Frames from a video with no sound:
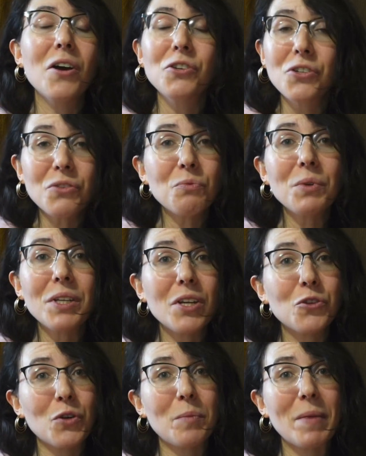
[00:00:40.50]
just really
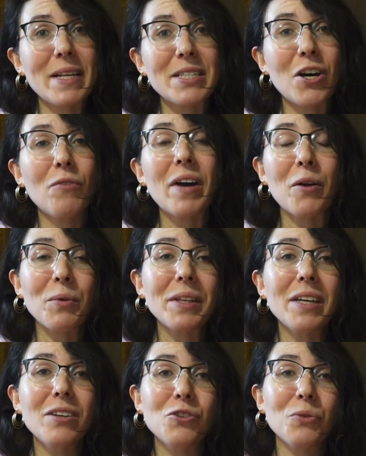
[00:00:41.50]
enjoyed myself. I
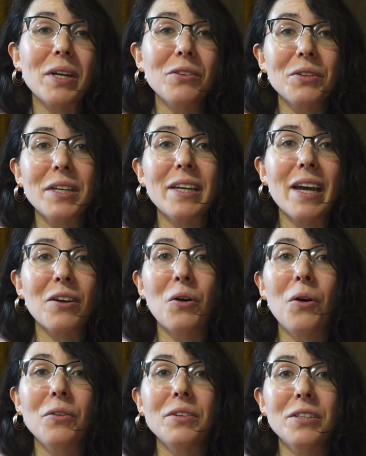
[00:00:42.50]
really enjoyed looking at
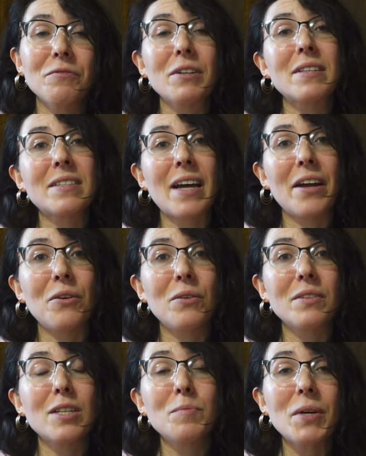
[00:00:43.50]
all the different
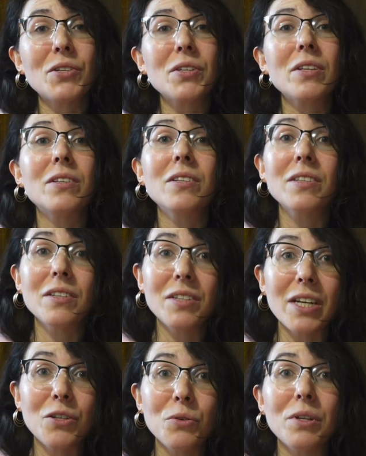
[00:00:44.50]
styles, especially the disney
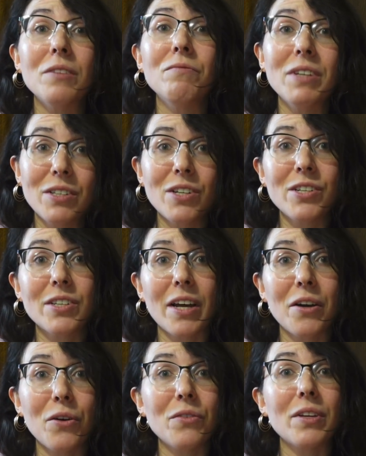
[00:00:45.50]
discontinued and vintage
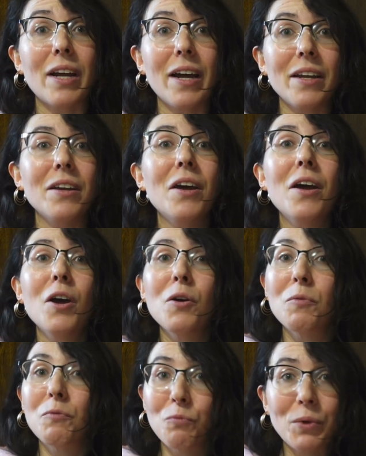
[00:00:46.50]
styles that I
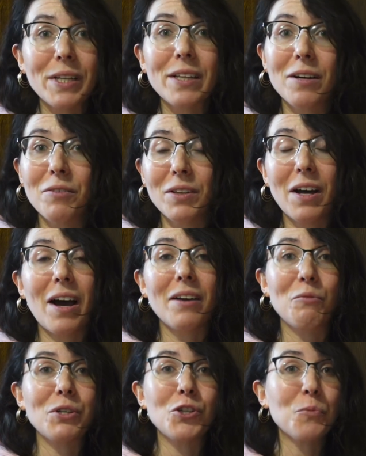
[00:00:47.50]
really love a lot,
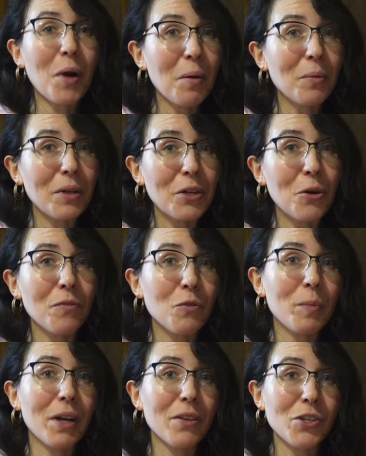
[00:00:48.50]
which you probably know if you've
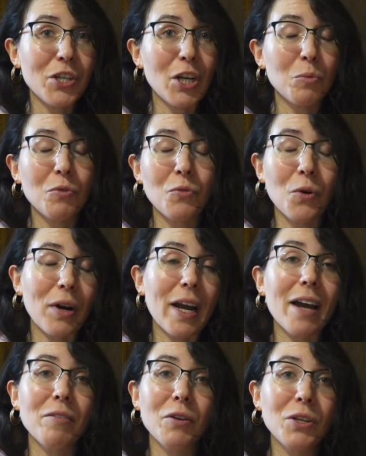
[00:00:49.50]
been on this channel before. I
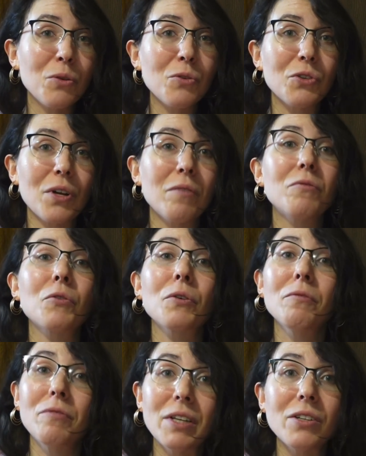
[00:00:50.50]
have a huge love for
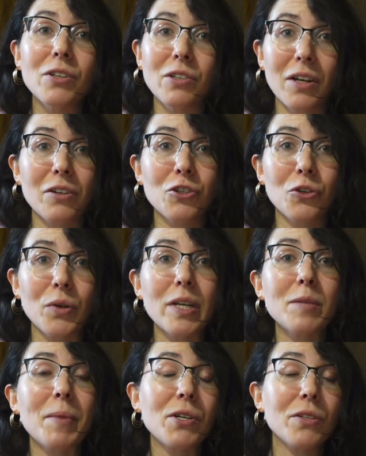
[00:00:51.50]
vintage luxury,
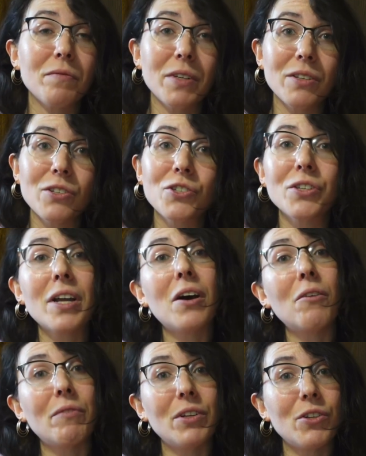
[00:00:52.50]
especially vintage
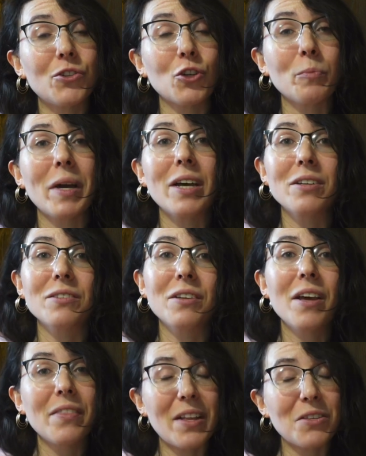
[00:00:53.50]
Chanel, vintage Hermes,
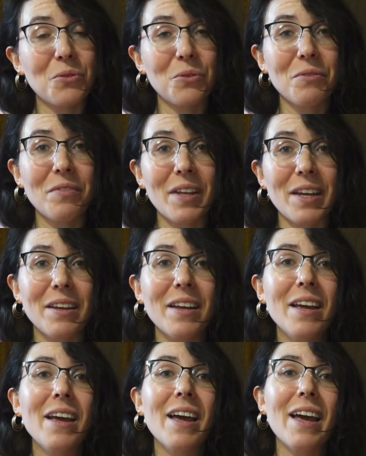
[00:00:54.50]
that sort of thing.
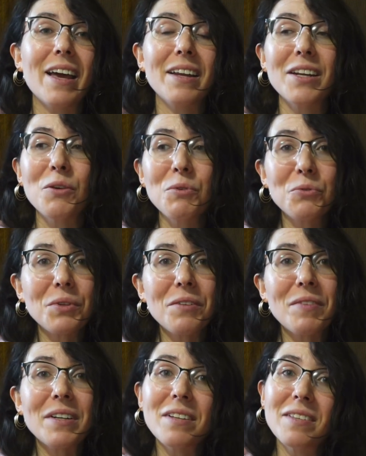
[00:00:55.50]
And it was really
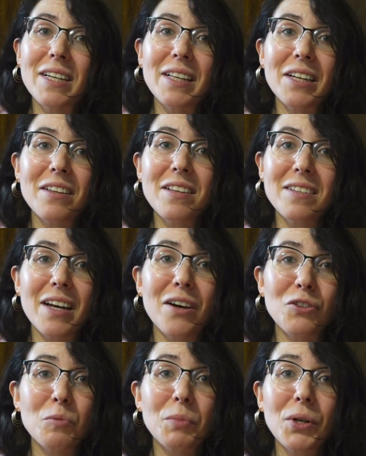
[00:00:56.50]
fun to see a lot of the
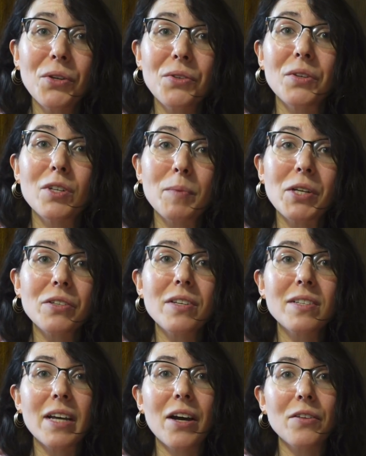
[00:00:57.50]
styles in person, especially
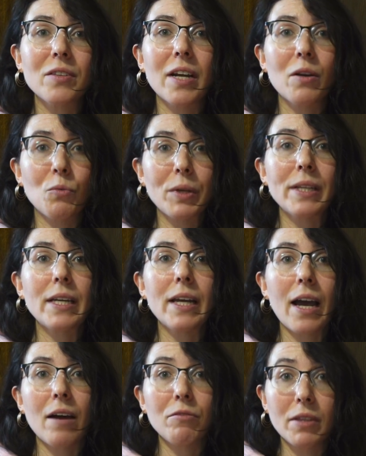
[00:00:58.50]
styles that I really
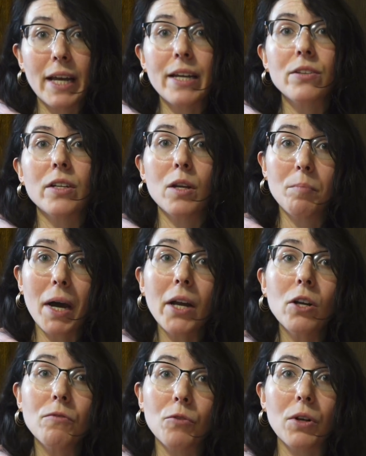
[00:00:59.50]
have liked and
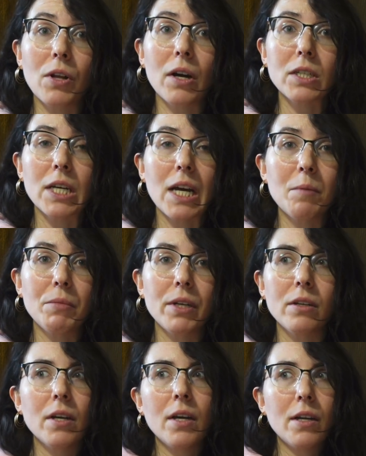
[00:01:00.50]
admired for a long time,
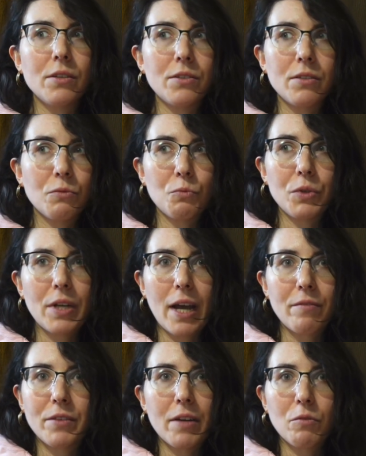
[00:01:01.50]
but would
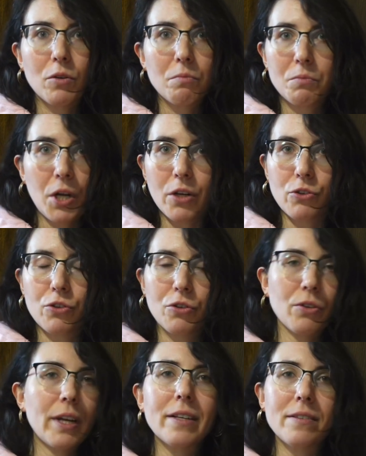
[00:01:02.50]
have never touched
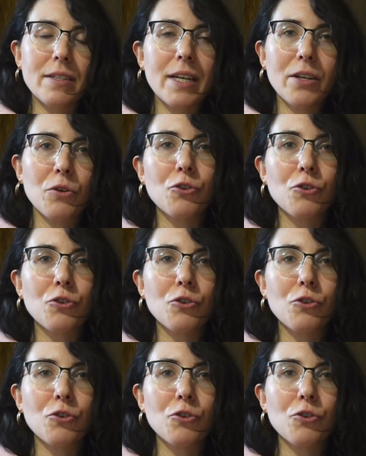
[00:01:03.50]
or like seen or